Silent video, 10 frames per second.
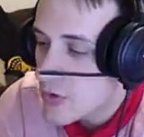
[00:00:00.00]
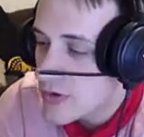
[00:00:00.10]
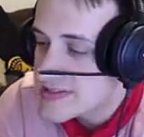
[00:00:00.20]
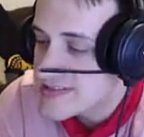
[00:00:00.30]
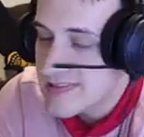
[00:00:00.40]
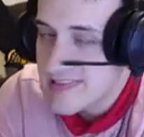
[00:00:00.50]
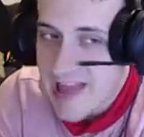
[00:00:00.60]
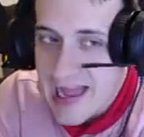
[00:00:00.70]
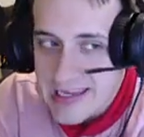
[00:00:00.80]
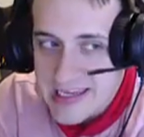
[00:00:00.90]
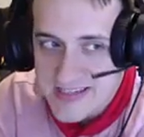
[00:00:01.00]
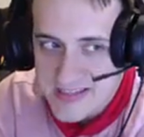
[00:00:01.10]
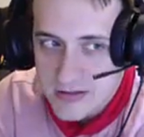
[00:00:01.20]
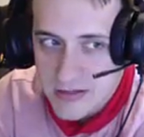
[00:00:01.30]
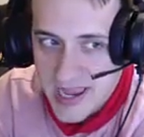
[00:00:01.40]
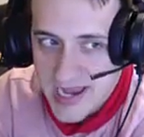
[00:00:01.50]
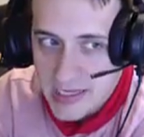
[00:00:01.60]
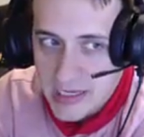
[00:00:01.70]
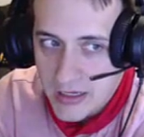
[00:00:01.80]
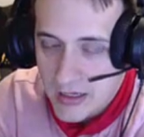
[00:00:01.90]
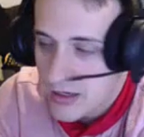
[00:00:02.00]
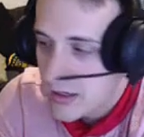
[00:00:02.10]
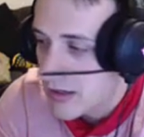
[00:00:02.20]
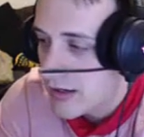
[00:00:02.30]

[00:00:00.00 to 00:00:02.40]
so it's a lot easier to edit.